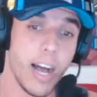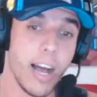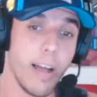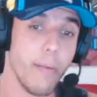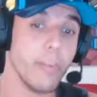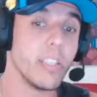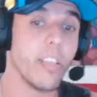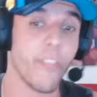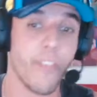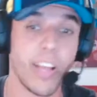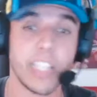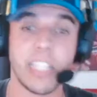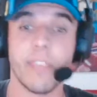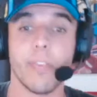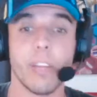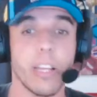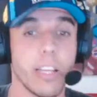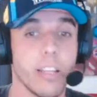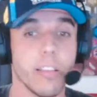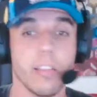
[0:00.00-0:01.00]

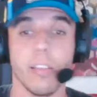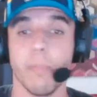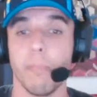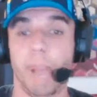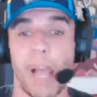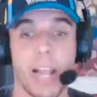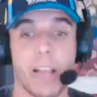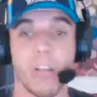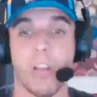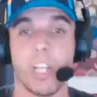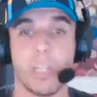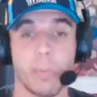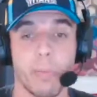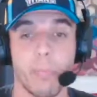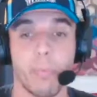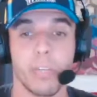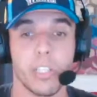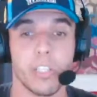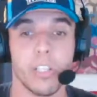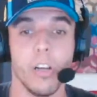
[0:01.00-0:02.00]
Defensively, the back line's
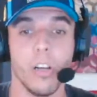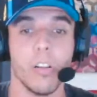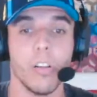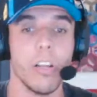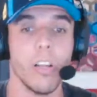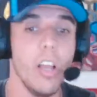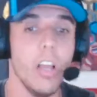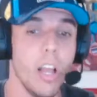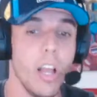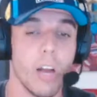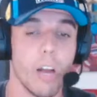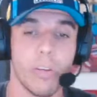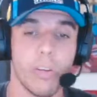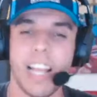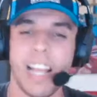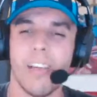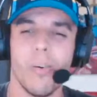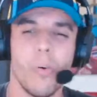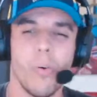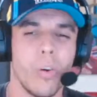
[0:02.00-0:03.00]
been pretty solid.
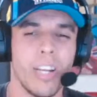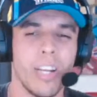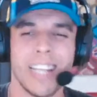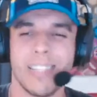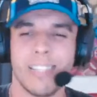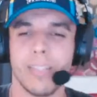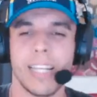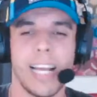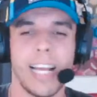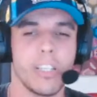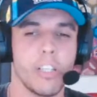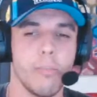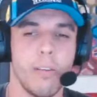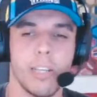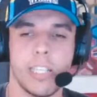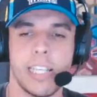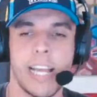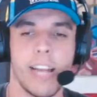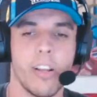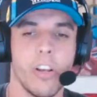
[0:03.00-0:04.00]
Rakea Horn hasn't really had too
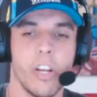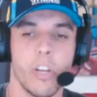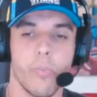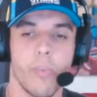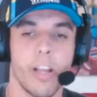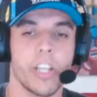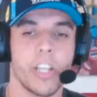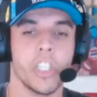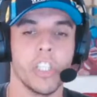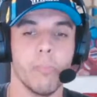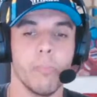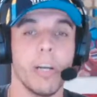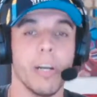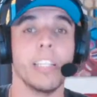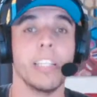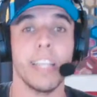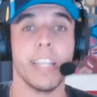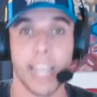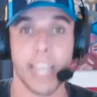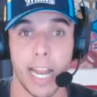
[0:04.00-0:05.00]
much down her direction,
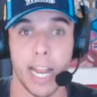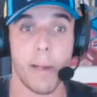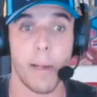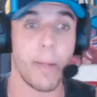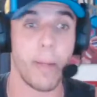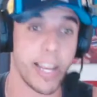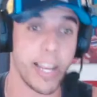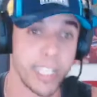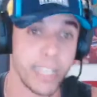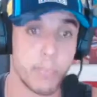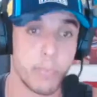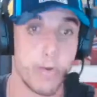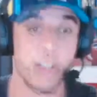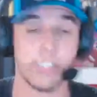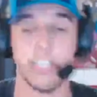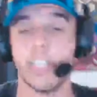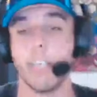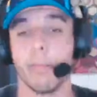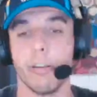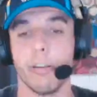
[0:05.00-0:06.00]
but did get outpaced by
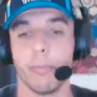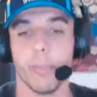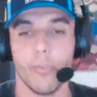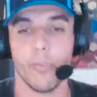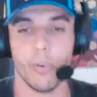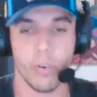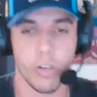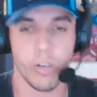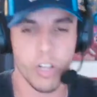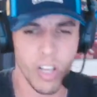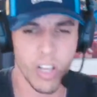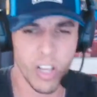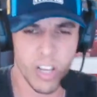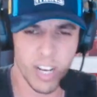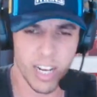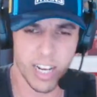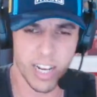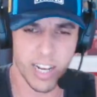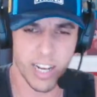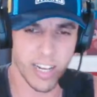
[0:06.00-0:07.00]
Tegan Berry before.
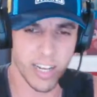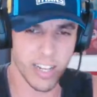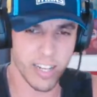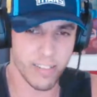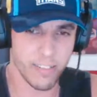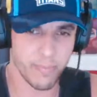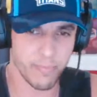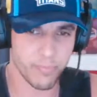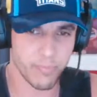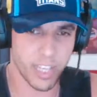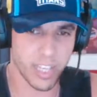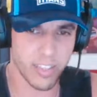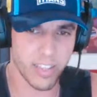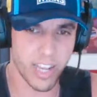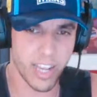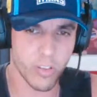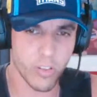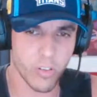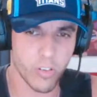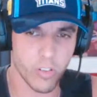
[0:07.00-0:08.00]
Nai
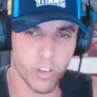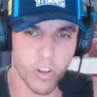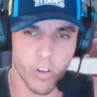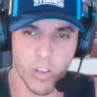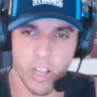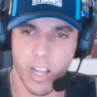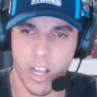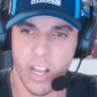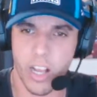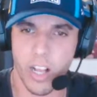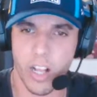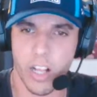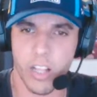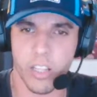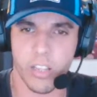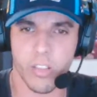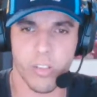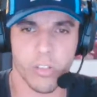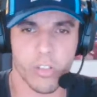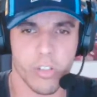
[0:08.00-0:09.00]

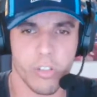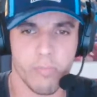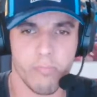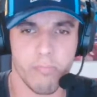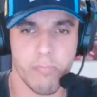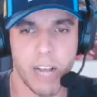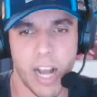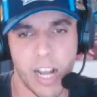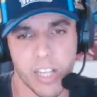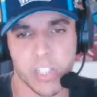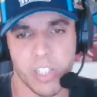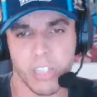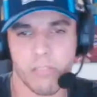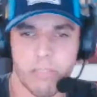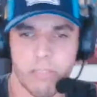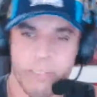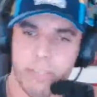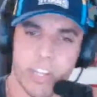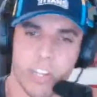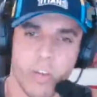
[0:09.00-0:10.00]
Tokotoka, not too much.
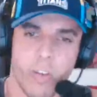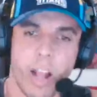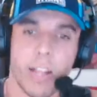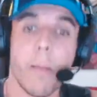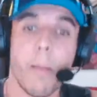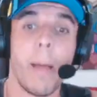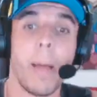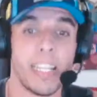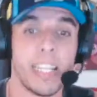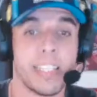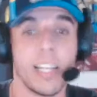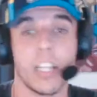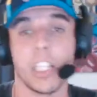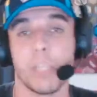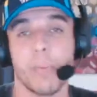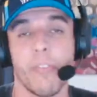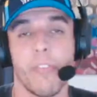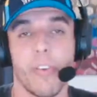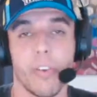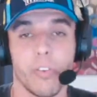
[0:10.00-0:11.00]
Given a crack, though. Maddie
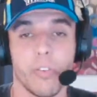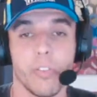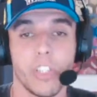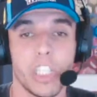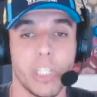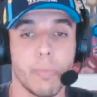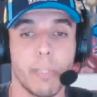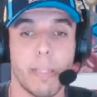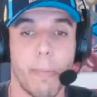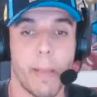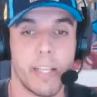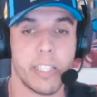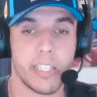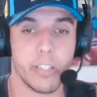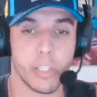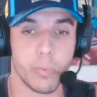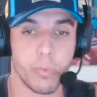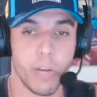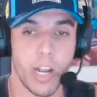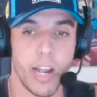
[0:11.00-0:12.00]
Sutton's been very good. She's been the best
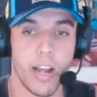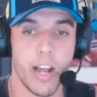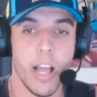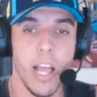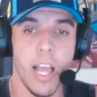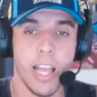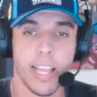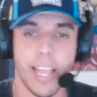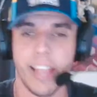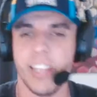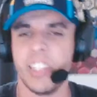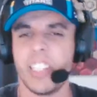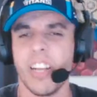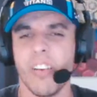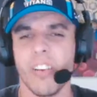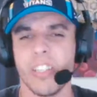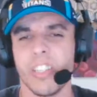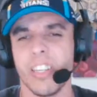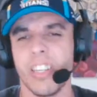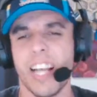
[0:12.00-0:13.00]
Eels player. Kenny
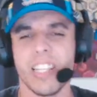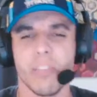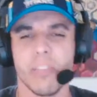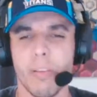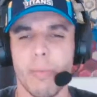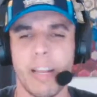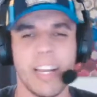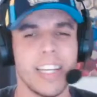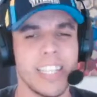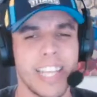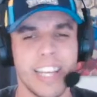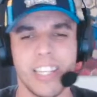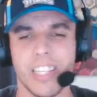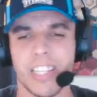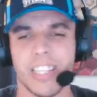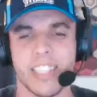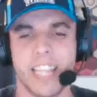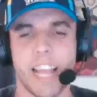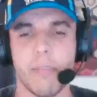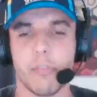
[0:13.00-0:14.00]
Charrington hasn't really been able to get
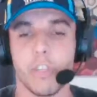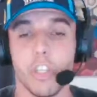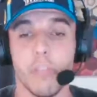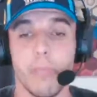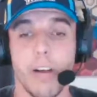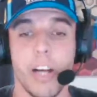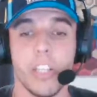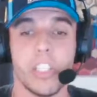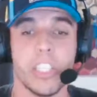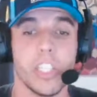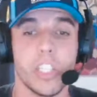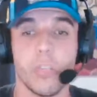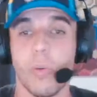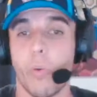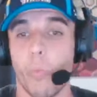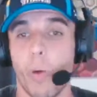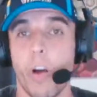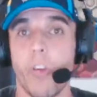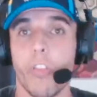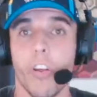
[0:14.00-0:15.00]
into this game too much. He's
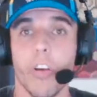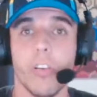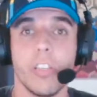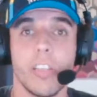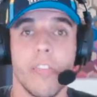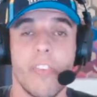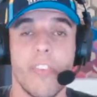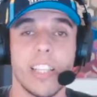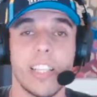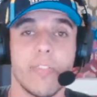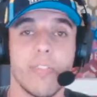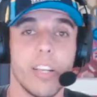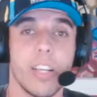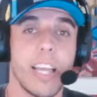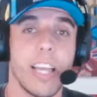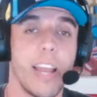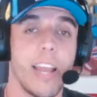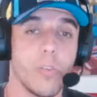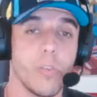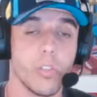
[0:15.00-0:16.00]
doing well, though,
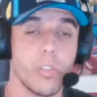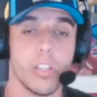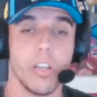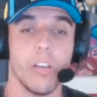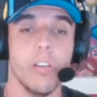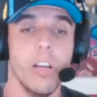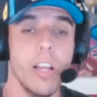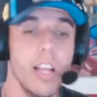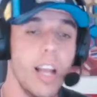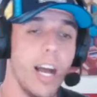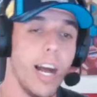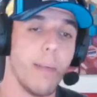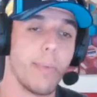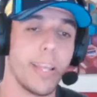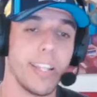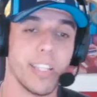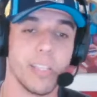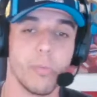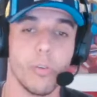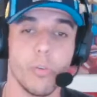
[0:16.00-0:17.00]
defensively, and also
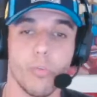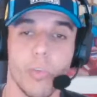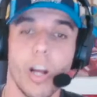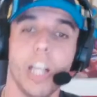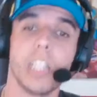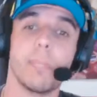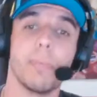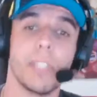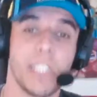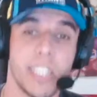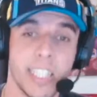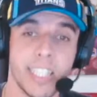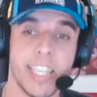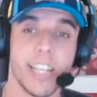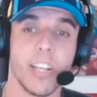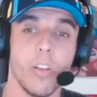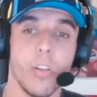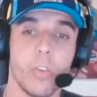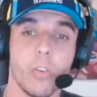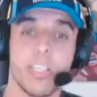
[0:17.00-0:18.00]
getting some good runs, but she's
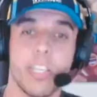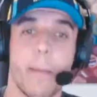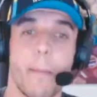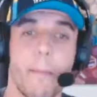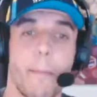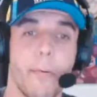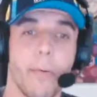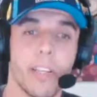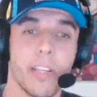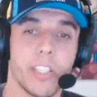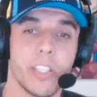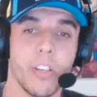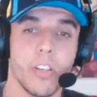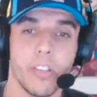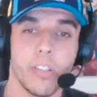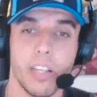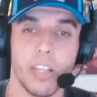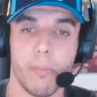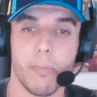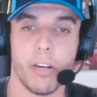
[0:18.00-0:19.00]
getting locked down pretty
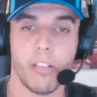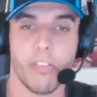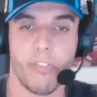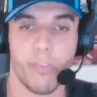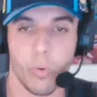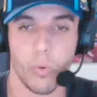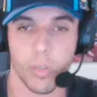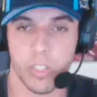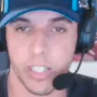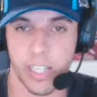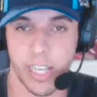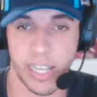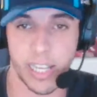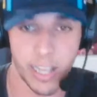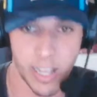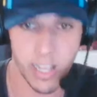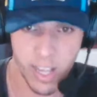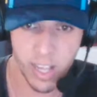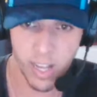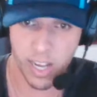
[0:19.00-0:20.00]
solidly by the forwards
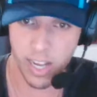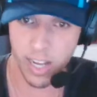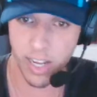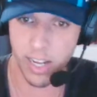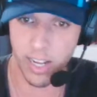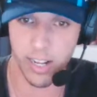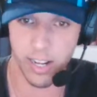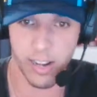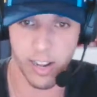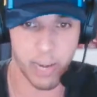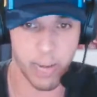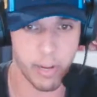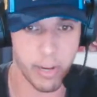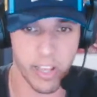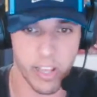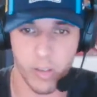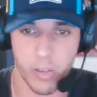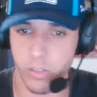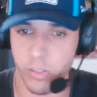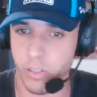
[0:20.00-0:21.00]
there.
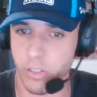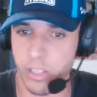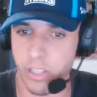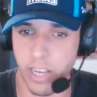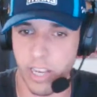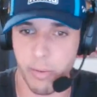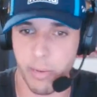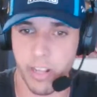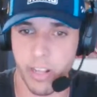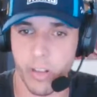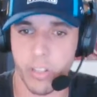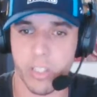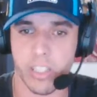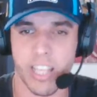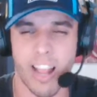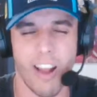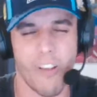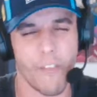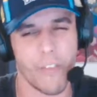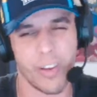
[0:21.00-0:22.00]
Anybody else?
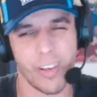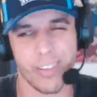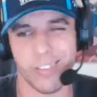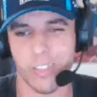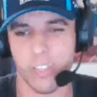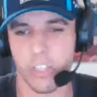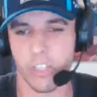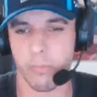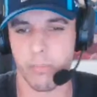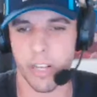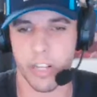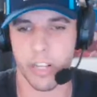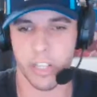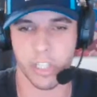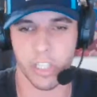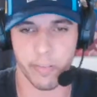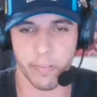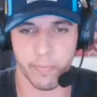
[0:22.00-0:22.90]
Talfa, not so much.